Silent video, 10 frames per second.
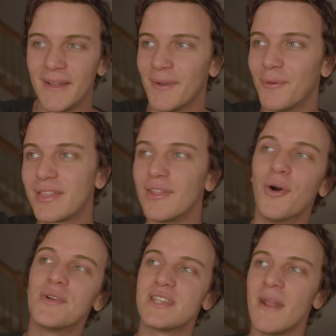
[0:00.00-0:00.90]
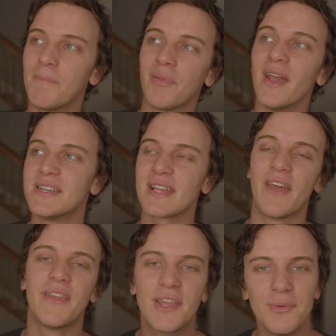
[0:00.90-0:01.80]
with those in place, I
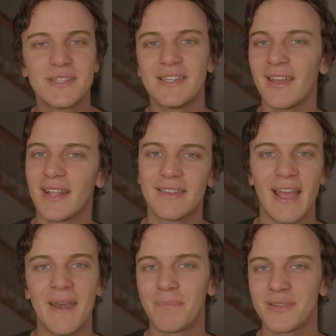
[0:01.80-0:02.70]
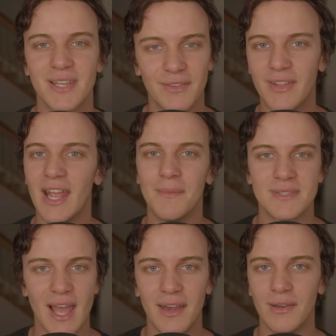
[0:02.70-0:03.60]
think you would see like 10% of
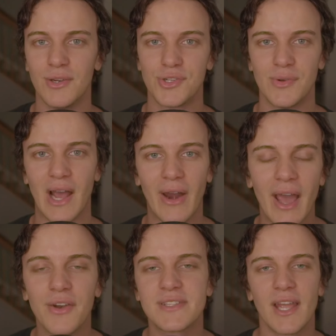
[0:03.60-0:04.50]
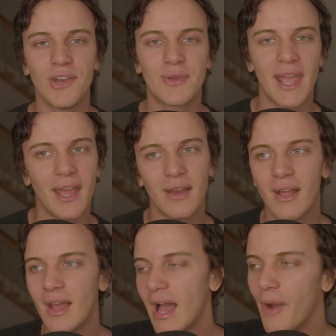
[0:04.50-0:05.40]
games end in a shootout. I understand you can't,
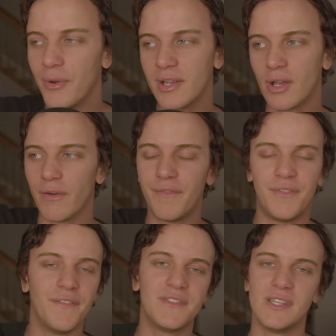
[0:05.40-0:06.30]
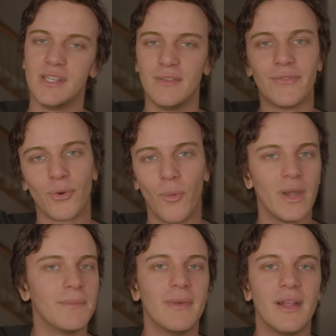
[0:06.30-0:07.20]
I wouldn't go 15,
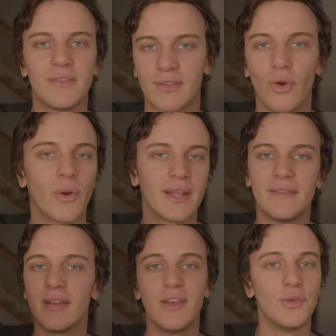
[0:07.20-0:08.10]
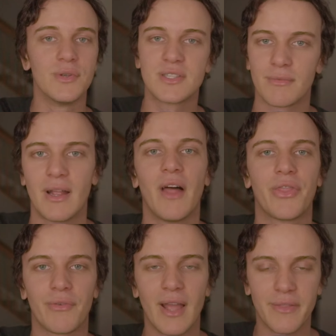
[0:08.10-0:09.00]
20 minutes or continuous three on
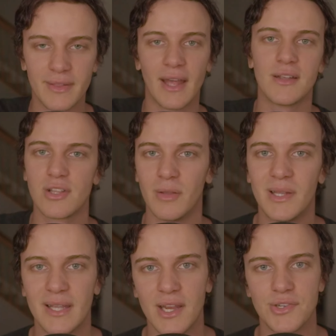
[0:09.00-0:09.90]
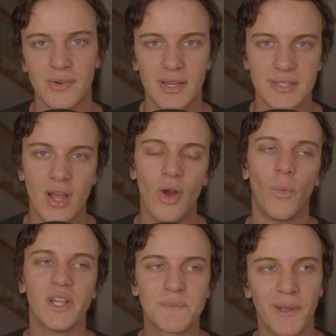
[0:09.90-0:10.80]
three. I think that is a little bit dangerous.
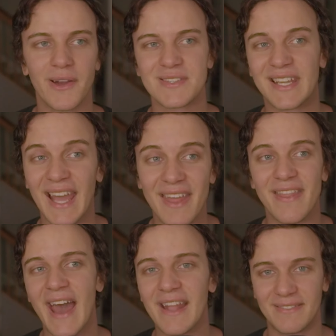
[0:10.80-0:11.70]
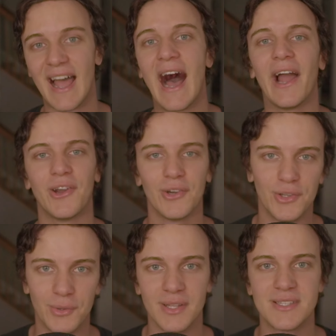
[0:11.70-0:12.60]
Once players get that tired,
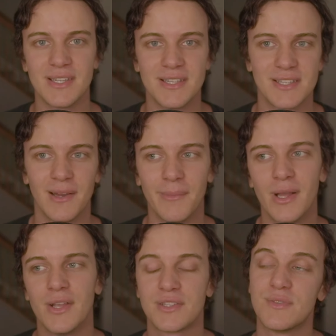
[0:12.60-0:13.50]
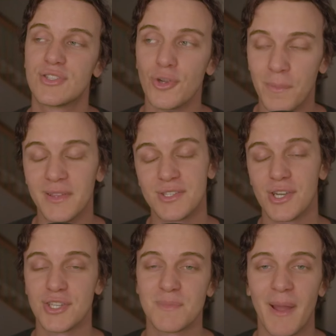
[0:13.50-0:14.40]
you could see some some stupid
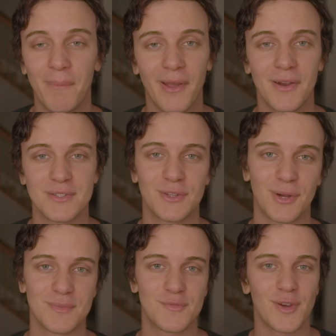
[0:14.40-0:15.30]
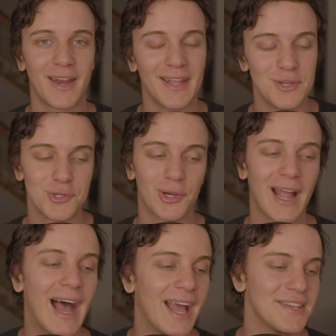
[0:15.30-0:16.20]
decisions by players in terms of trying to injure
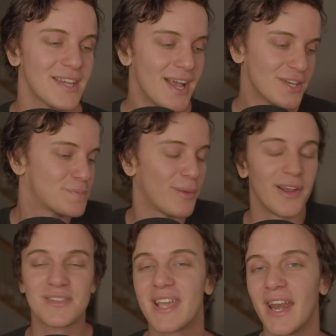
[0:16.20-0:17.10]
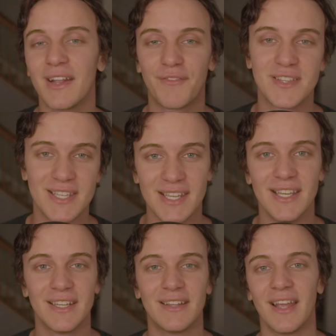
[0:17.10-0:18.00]
guys, just players getting
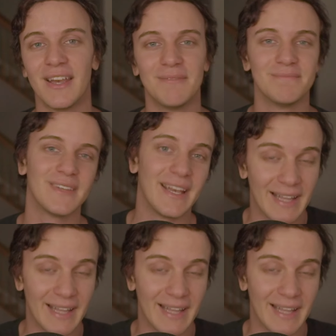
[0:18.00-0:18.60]
fatigued and and